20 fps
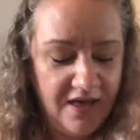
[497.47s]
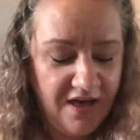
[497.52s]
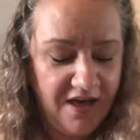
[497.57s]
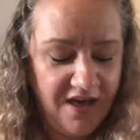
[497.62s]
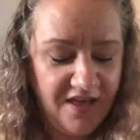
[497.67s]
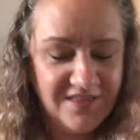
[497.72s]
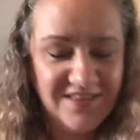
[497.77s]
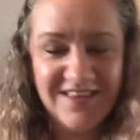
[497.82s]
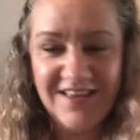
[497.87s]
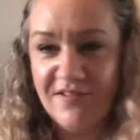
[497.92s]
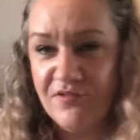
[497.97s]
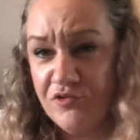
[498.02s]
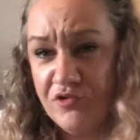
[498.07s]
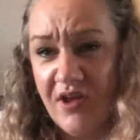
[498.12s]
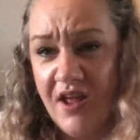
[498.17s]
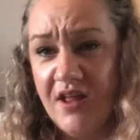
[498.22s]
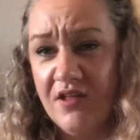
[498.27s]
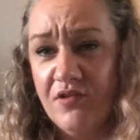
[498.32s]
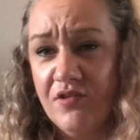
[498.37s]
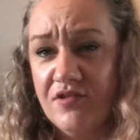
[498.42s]
I did
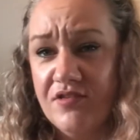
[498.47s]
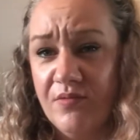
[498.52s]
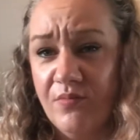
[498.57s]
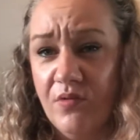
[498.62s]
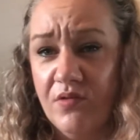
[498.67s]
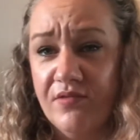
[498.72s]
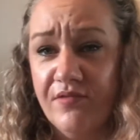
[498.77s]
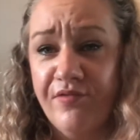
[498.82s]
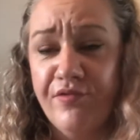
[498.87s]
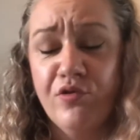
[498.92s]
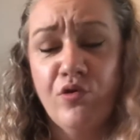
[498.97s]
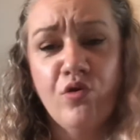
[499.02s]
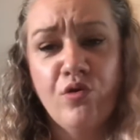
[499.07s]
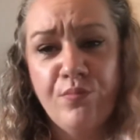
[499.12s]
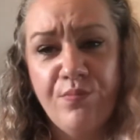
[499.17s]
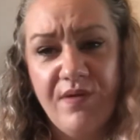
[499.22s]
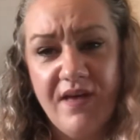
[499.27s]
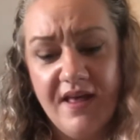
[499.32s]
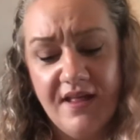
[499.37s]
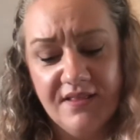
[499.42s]
try and use them on the floor,
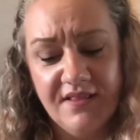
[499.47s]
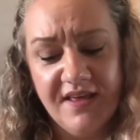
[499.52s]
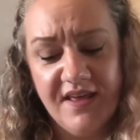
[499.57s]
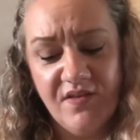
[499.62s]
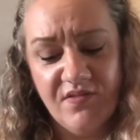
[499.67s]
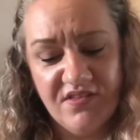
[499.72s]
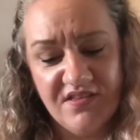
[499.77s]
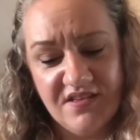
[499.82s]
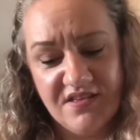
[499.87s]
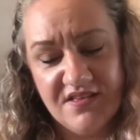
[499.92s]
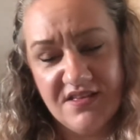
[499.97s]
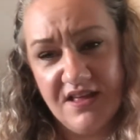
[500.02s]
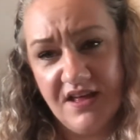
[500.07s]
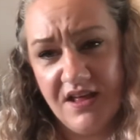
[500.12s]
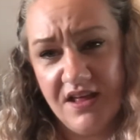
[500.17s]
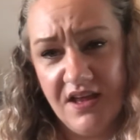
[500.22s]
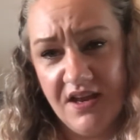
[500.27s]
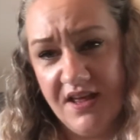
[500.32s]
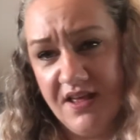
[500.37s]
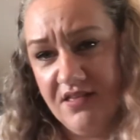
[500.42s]
but it leaves a
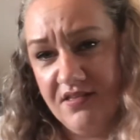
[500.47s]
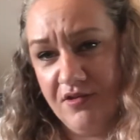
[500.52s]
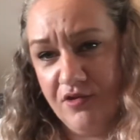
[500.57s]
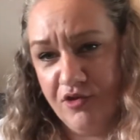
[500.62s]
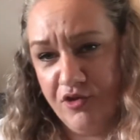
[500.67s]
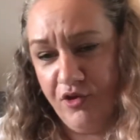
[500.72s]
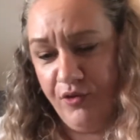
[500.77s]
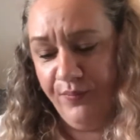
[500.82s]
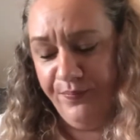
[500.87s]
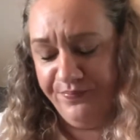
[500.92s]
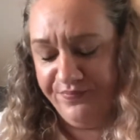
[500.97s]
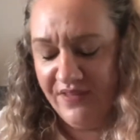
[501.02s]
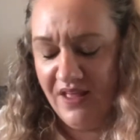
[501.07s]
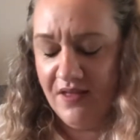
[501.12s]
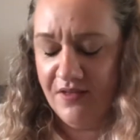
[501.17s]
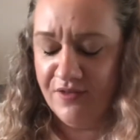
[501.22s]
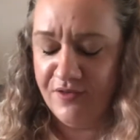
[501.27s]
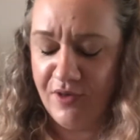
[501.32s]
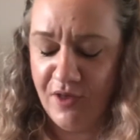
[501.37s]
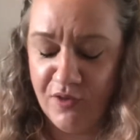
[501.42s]
sticky residue,
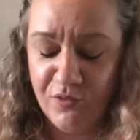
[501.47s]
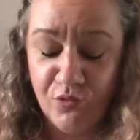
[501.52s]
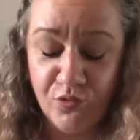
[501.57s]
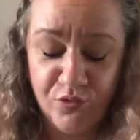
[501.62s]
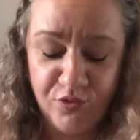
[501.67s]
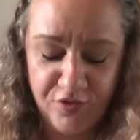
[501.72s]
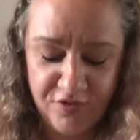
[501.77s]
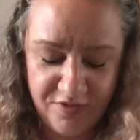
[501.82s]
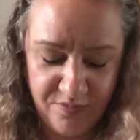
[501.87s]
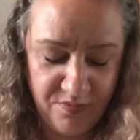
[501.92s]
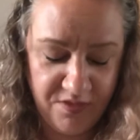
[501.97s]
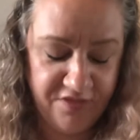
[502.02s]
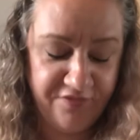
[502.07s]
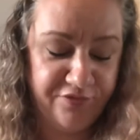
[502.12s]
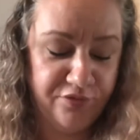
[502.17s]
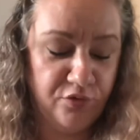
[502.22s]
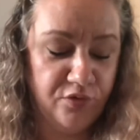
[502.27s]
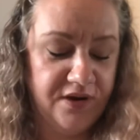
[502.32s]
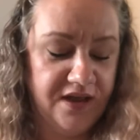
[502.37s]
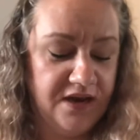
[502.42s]
so I don't use them on the
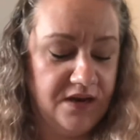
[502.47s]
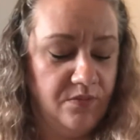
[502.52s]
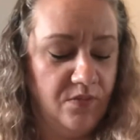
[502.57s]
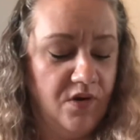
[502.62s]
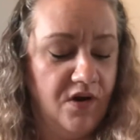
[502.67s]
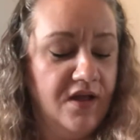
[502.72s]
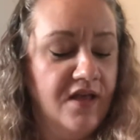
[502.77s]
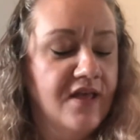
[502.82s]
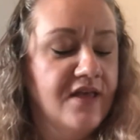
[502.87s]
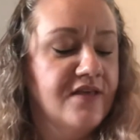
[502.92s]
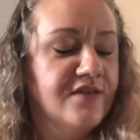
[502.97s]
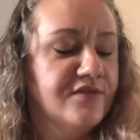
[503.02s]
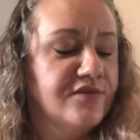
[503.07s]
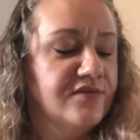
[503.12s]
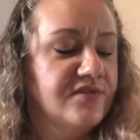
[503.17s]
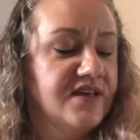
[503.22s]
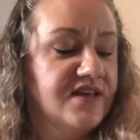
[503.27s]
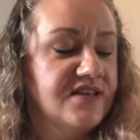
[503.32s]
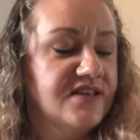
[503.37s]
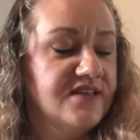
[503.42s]
floor anymore. So
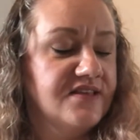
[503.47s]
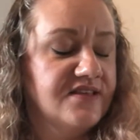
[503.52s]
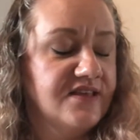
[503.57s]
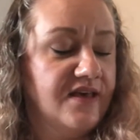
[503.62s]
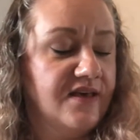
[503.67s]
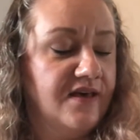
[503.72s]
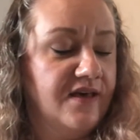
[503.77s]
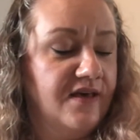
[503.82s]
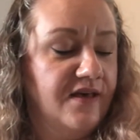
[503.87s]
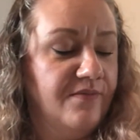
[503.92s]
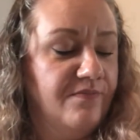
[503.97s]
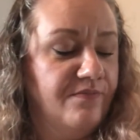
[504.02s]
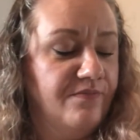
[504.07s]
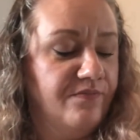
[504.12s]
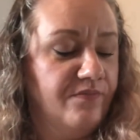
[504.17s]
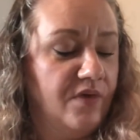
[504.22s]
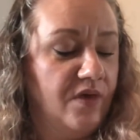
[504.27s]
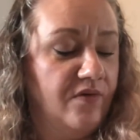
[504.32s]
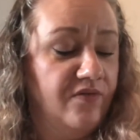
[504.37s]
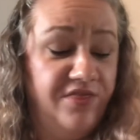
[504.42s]
this is a
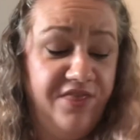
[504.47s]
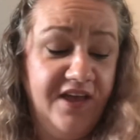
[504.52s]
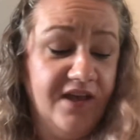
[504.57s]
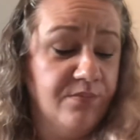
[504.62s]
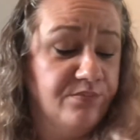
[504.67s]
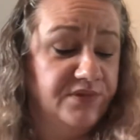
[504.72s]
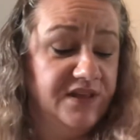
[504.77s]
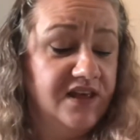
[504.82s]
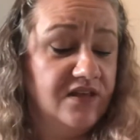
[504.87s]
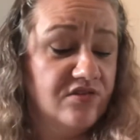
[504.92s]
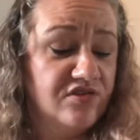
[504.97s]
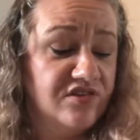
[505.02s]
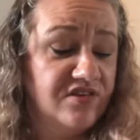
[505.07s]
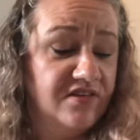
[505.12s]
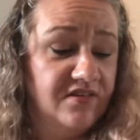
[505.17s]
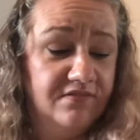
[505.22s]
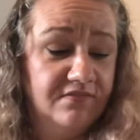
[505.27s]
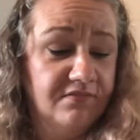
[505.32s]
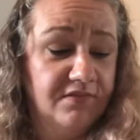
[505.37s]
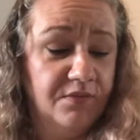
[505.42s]
thick bleach.
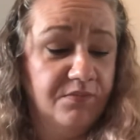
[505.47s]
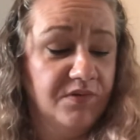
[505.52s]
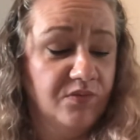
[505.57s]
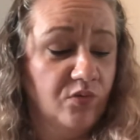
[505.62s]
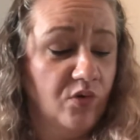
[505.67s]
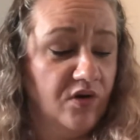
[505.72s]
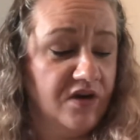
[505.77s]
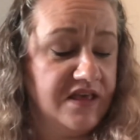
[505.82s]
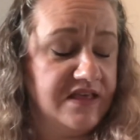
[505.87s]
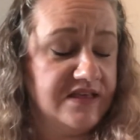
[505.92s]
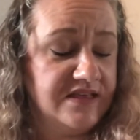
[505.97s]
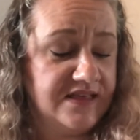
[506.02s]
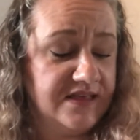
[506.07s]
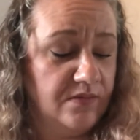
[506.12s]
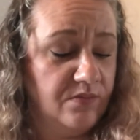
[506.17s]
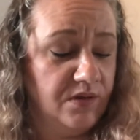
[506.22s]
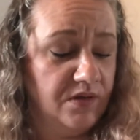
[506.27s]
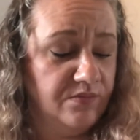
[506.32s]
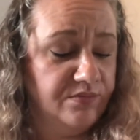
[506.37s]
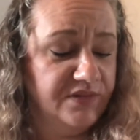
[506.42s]
I mean, what can you say
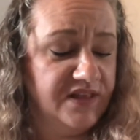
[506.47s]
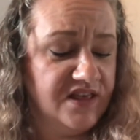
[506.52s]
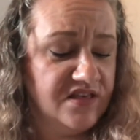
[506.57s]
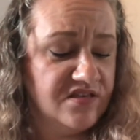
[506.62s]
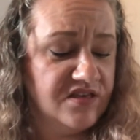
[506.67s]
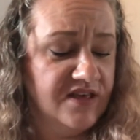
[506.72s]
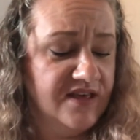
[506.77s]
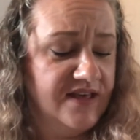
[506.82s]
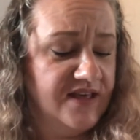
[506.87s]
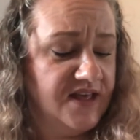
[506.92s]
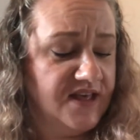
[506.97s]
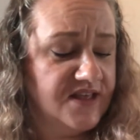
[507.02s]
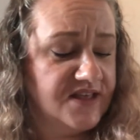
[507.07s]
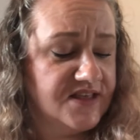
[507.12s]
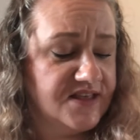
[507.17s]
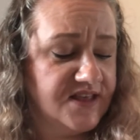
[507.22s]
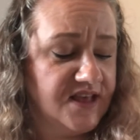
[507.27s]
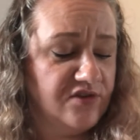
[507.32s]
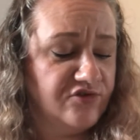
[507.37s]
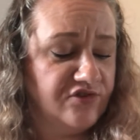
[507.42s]
about bleach? It's
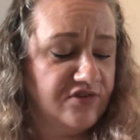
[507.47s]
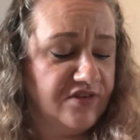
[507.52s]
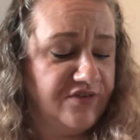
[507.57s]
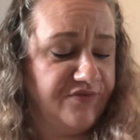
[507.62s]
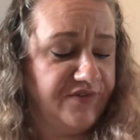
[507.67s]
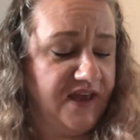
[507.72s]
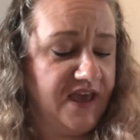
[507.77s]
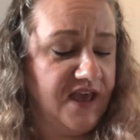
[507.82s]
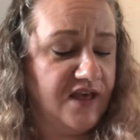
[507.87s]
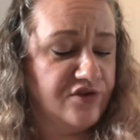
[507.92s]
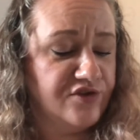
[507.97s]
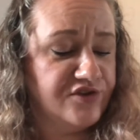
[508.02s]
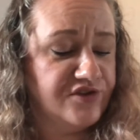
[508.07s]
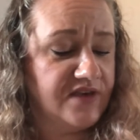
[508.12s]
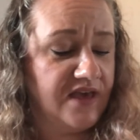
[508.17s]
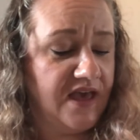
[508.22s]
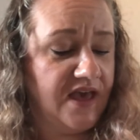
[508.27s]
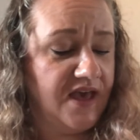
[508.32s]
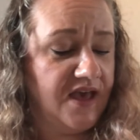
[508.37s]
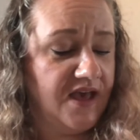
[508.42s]
citrus fresh
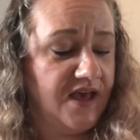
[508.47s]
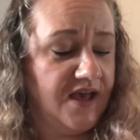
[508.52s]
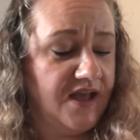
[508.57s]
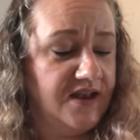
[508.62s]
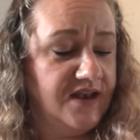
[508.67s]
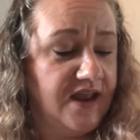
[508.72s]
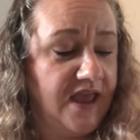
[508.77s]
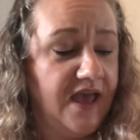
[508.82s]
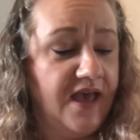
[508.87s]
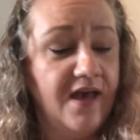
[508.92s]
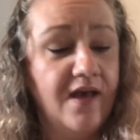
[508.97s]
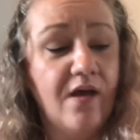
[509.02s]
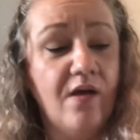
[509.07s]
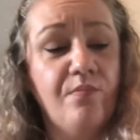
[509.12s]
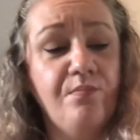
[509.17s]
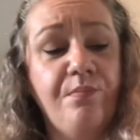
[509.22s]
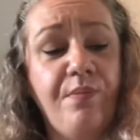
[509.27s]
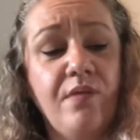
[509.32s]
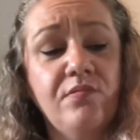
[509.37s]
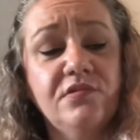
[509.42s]

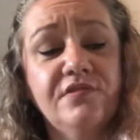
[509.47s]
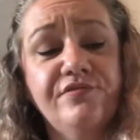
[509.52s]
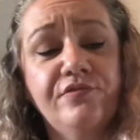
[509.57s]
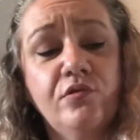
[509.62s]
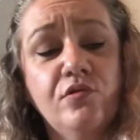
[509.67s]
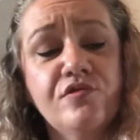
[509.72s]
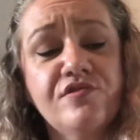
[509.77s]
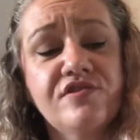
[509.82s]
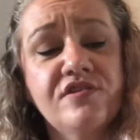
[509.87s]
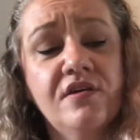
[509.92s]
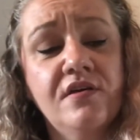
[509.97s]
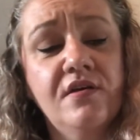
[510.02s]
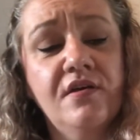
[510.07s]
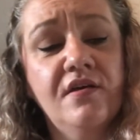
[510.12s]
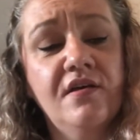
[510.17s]
and power force.